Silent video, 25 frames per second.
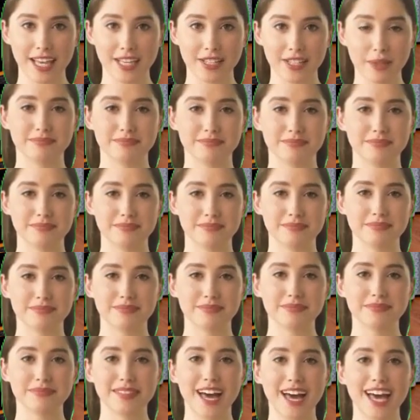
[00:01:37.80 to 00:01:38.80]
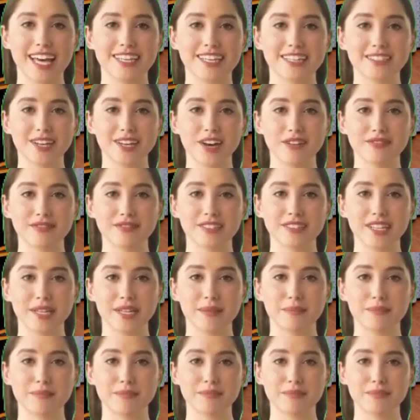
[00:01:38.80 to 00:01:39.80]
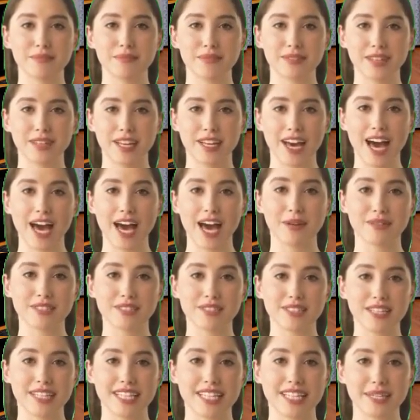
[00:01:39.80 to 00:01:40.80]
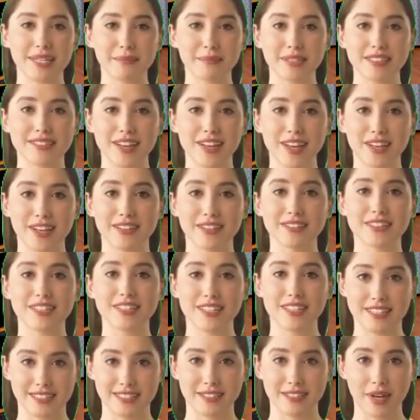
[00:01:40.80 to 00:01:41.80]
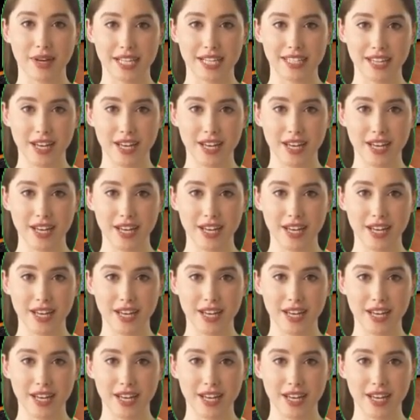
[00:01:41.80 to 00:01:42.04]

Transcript: clean and comfortable. Staff were very friendly, good location.